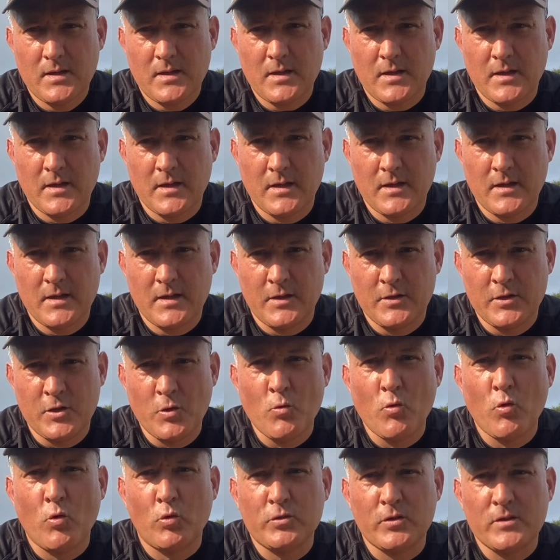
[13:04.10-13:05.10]

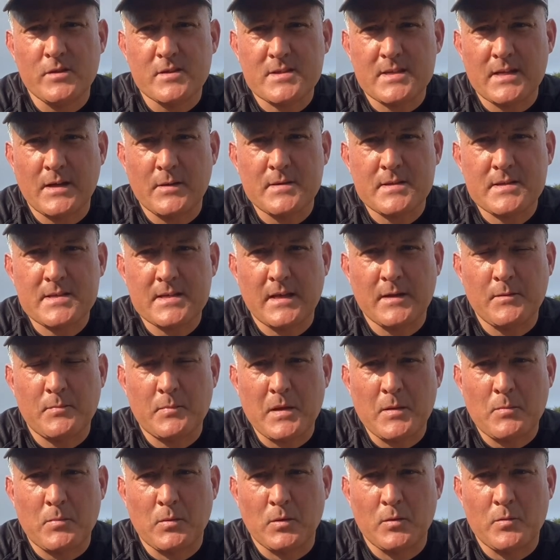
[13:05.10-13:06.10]
audience. I would say
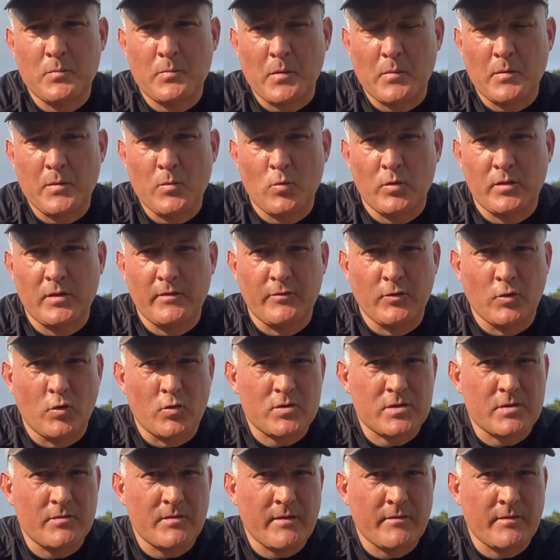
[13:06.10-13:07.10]
people who probably wouldn't have
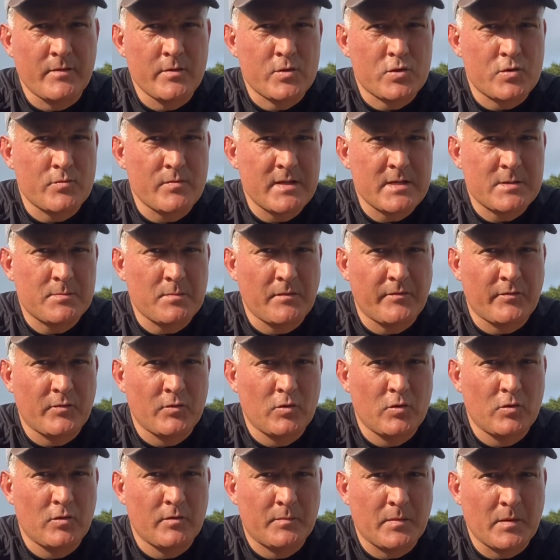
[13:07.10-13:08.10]
looked at Revolution Race
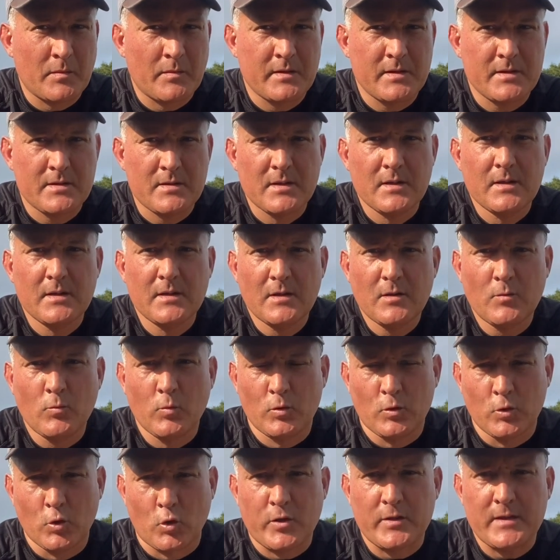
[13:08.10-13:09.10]
before probably
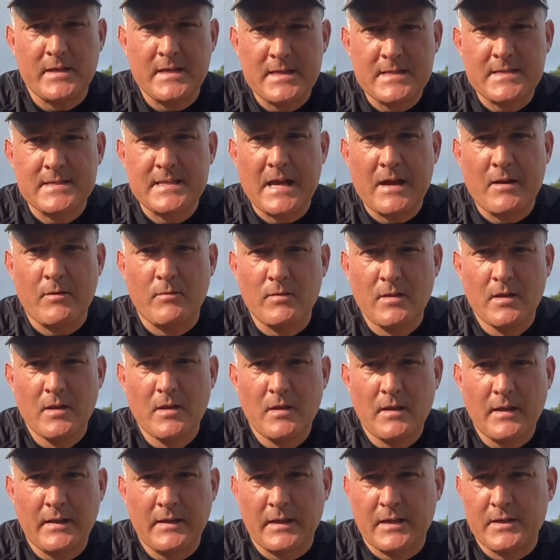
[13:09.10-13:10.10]
would look at these now,
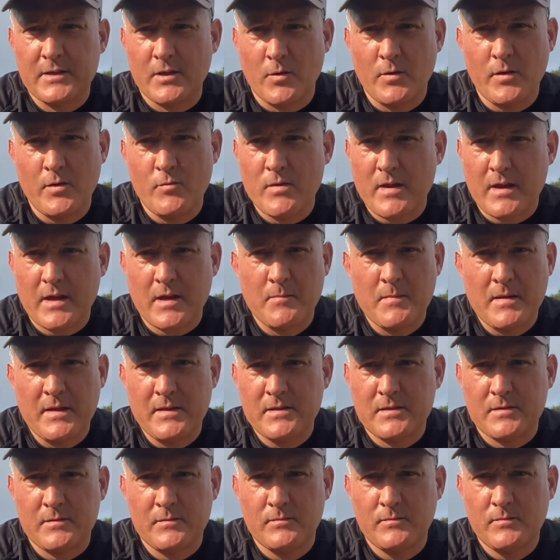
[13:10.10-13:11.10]
and I can only
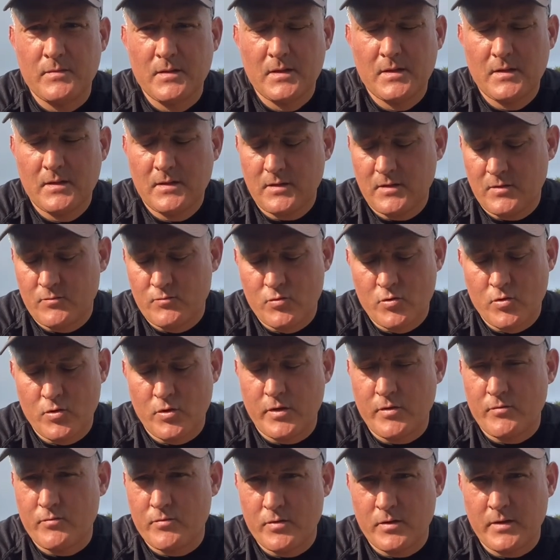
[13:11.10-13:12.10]
recommend them. You're
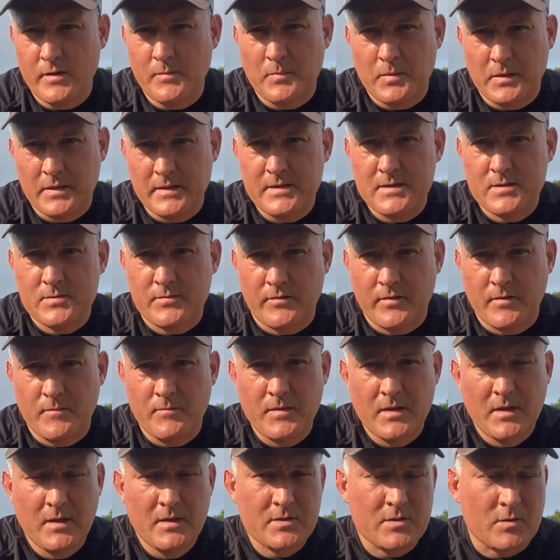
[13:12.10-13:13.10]
really pleased with them.
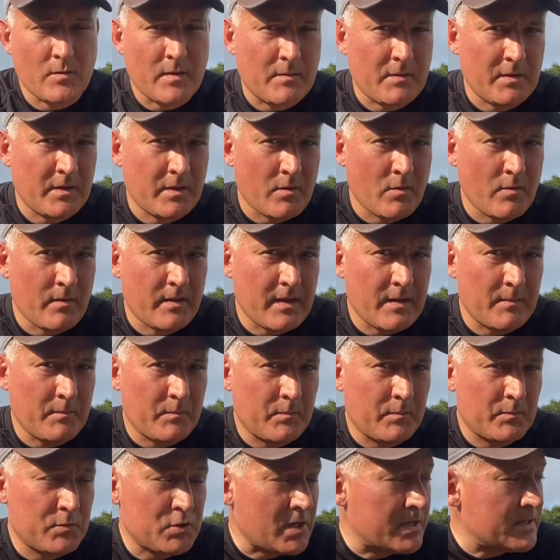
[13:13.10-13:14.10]
So I'm going to go and get
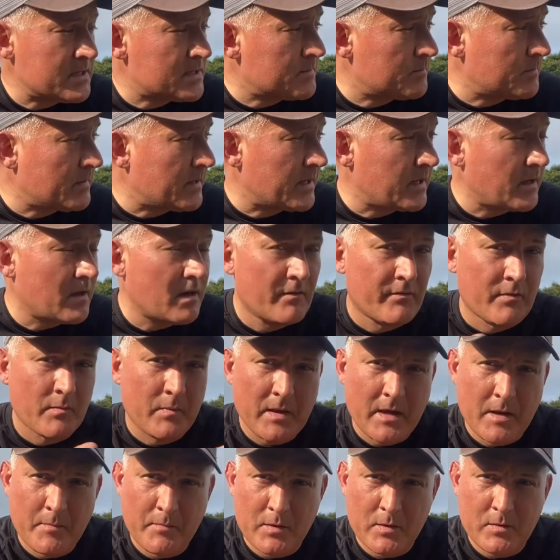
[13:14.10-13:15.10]
changed in my other
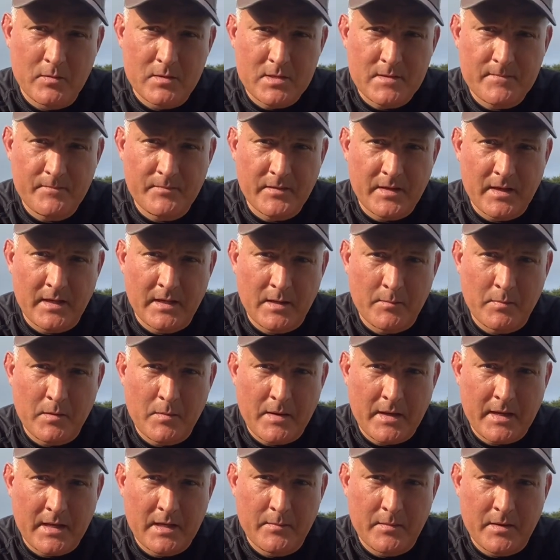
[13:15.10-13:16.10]
pair of boots, and I'll be
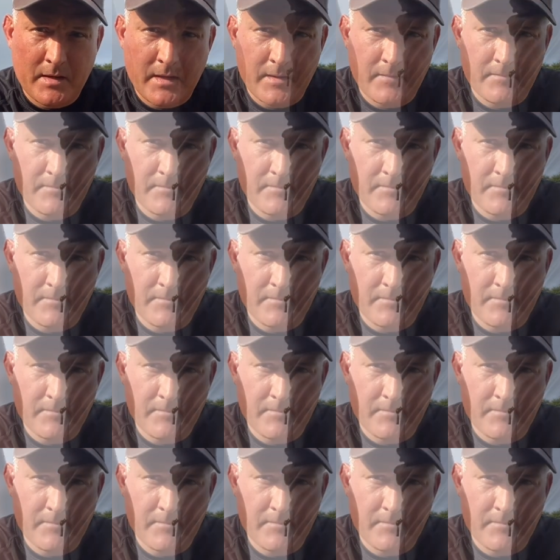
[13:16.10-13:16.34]
back in a minute.